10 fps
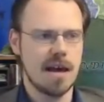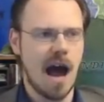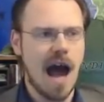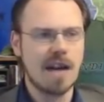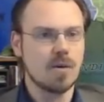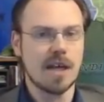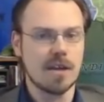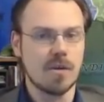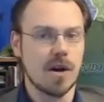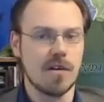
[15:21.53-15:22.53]
I don't like
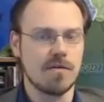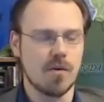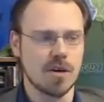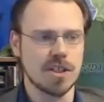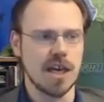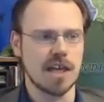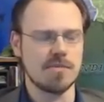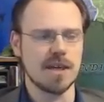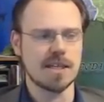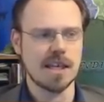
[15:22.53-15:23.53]
the one in four chance
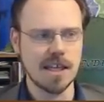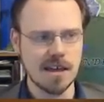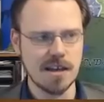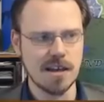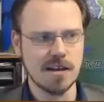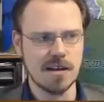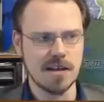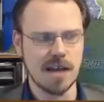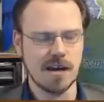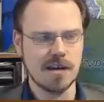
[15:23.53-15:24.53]
because I think,
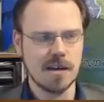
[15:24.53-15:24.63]
yeah,